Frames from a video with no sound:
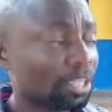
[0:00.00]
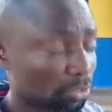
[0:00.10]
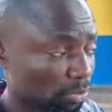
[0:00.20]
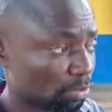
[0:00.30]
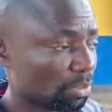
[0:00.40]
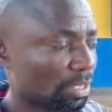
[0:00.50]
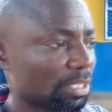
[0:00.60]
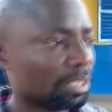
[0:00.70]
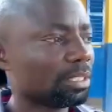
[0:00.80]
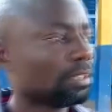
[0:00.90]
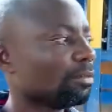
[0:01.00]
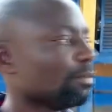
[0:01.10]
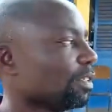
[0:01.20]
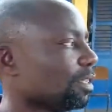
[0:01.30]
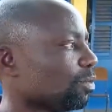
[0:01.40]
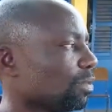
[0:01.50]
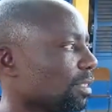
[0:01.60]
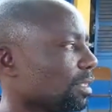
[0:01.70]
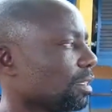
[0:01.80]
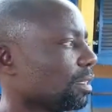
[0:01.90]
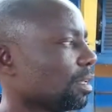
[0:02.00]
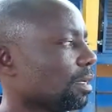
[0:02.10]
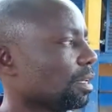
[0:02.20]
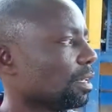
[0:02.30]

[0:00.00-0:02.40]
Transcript: that the school is faced with.